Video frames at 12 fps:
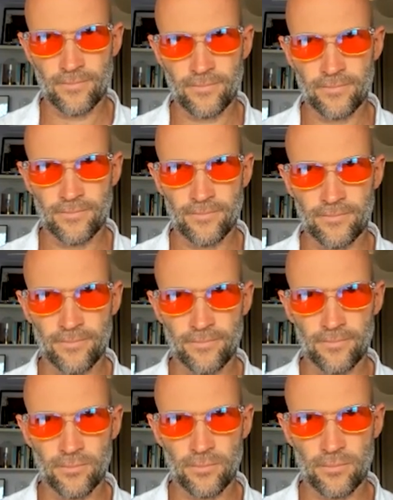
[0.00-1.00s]

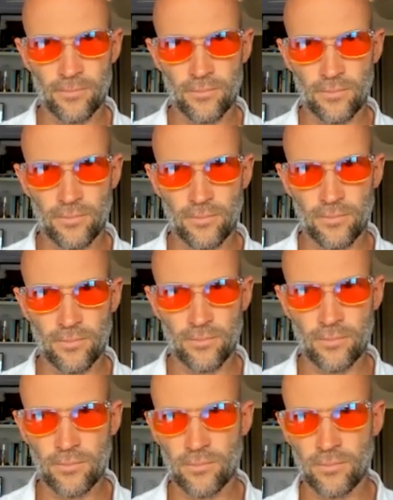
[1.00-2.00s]

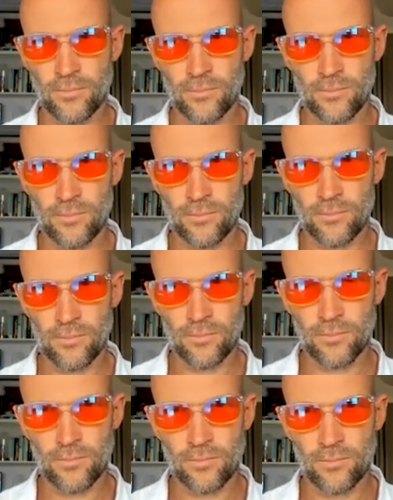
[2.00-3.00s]

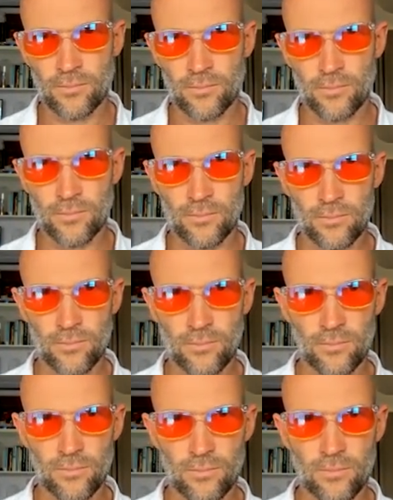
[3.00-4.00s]

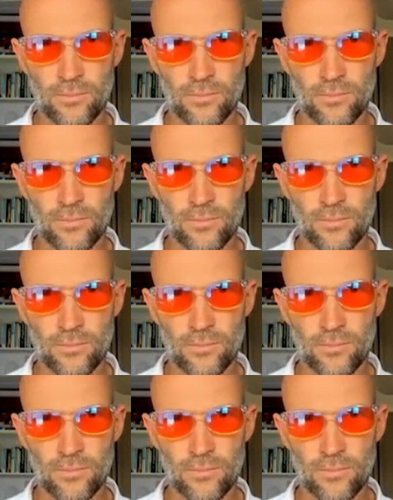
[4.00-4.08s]
(silent)